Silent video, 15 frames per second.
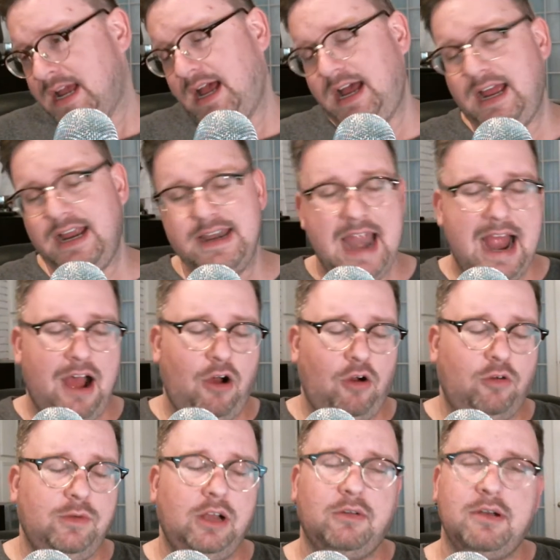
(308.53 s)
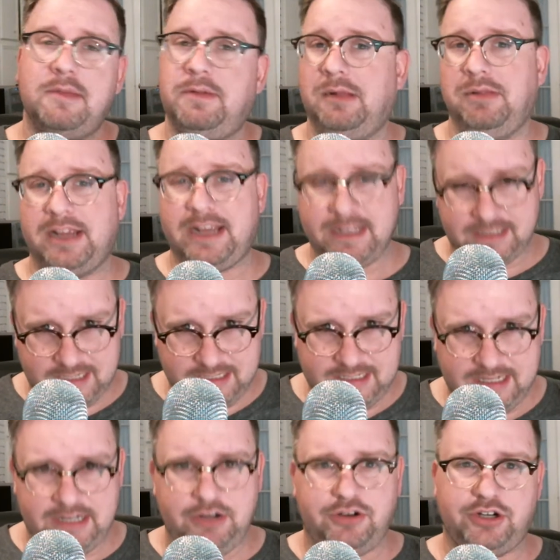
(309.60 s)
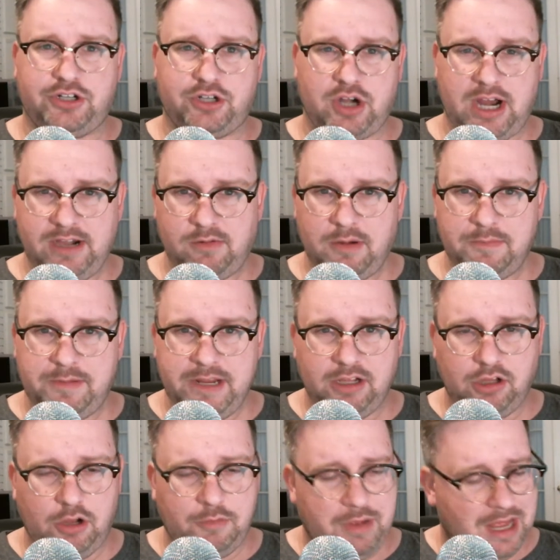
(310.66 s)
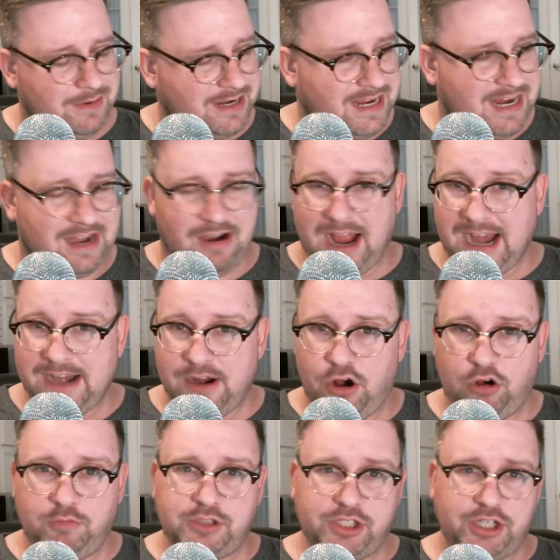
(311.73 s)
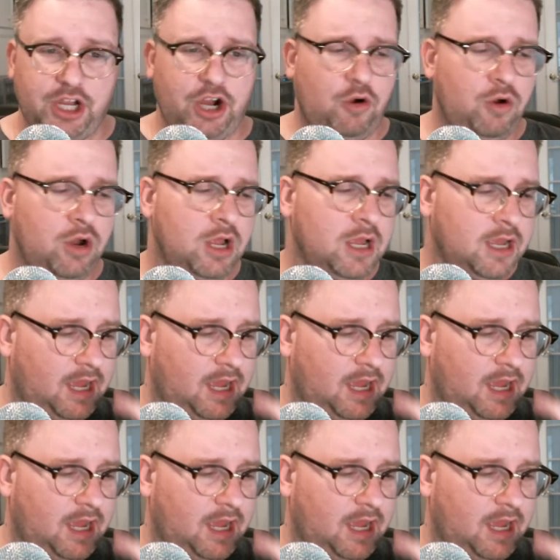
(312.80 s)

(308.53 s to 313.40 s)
Now, will Republicans continue to try and repeal Obamacare? I hope so.